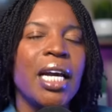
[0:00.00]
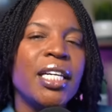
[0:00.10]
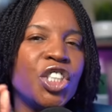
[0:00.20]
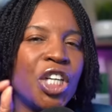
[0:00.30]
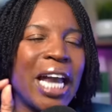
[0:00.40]

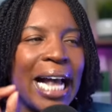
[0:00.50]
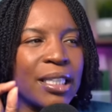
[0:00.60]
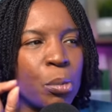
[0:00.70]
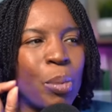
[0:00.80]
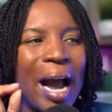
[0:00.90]
She had
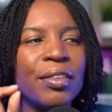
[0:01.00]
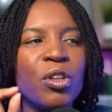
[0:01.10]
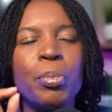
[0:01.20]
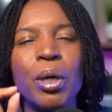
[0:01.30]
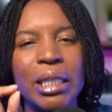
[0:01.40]
to bite
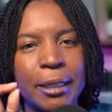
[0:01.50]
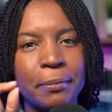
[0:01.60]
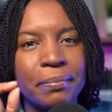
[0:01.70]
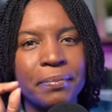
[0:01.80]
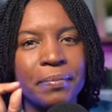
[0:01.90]
the
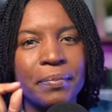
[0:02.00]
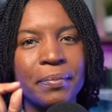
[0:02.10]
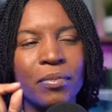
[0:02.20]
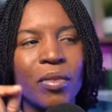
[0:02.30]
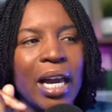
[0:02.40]
bullet
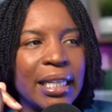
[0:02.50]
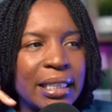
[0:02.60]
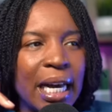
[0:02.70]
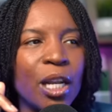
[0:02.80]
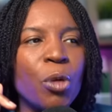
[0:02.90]
and
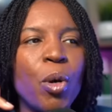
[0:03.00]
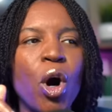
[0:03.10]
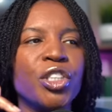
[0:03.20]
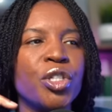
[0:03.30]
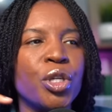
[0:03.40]
tell her
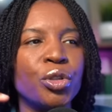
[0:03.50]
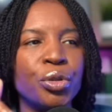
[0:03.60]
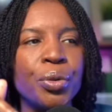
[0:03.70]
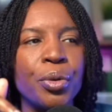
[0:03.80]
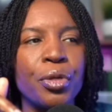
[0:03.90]
boss the
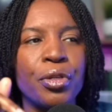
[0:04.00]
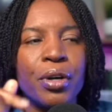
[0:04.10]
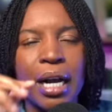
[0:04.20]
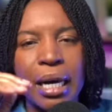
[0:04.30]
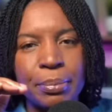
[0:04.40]
truth
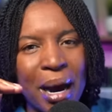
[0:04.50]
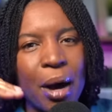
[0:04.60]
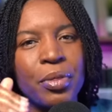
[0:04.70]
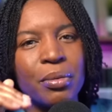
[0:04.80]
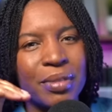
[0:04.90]

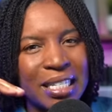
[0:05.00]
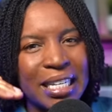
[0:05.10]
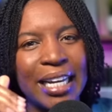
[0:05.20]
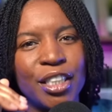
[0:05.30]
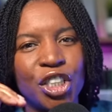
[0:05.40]
about the
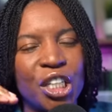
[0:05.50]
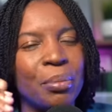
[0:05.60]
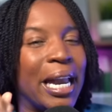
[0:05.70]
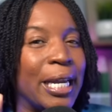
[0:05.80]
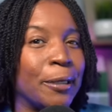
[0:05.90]
mistake she
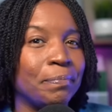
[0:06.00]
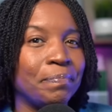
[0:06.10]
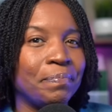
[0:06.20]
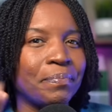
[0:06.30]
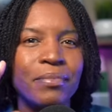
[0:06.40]
made.
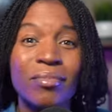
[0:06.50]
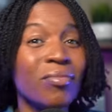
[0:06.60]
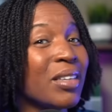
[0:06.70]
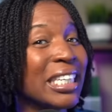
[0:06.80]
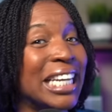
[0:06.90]

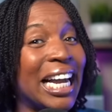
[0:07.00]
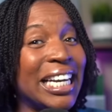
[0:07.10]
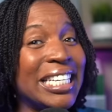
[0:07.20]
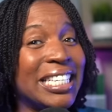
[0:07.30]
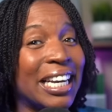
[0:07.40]
Not
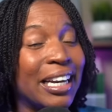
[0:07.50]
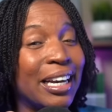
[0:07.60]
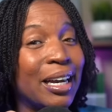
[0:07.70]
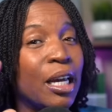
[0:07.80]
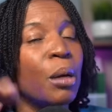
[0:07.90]
easy,
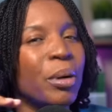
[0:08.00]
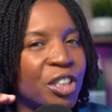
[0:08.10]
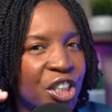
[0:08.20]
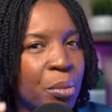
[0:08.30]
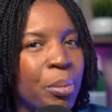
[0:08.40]
but
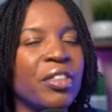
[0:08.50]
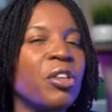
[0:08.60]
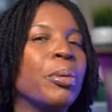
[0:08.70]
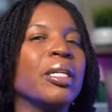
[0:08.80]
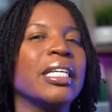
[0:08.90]
she bit
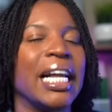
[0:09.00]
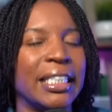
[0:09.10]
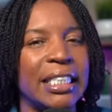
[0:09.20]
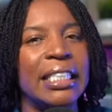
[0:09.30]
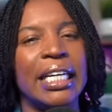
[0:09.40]
the bullet
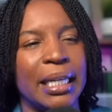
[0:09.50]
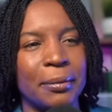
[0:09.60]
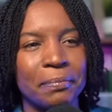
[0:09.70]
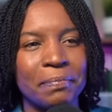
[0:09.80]
and she did it.